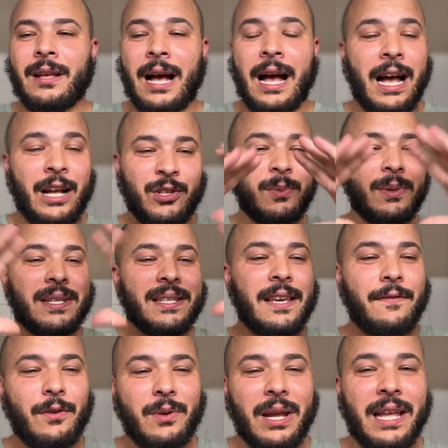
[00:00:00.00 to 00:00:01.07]
I just wanted to
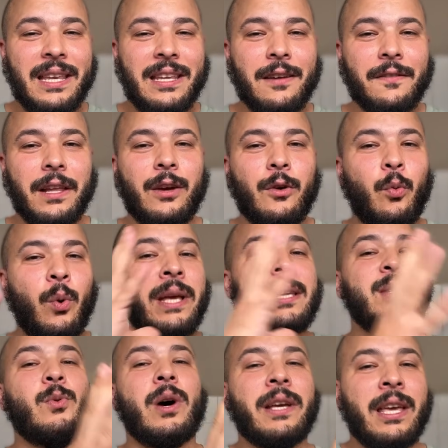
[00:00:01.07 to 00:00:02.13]
give you an idea of like what
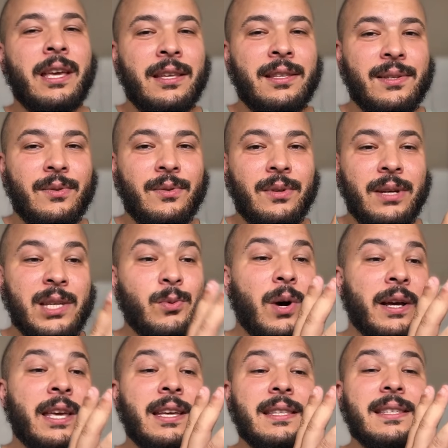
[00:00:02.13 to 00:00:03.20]
he's walking into. He's
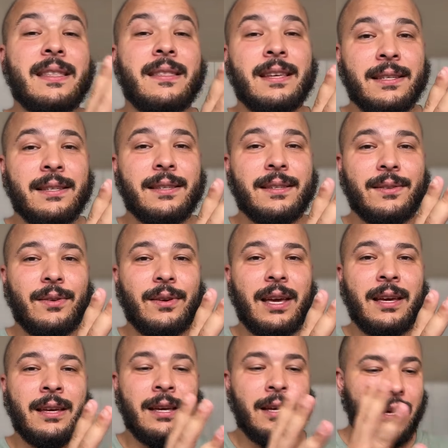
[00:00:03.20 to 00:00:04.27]
walking into this,
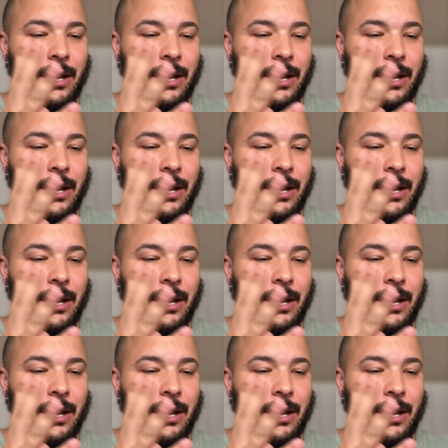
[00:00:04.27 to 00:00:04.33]
okay?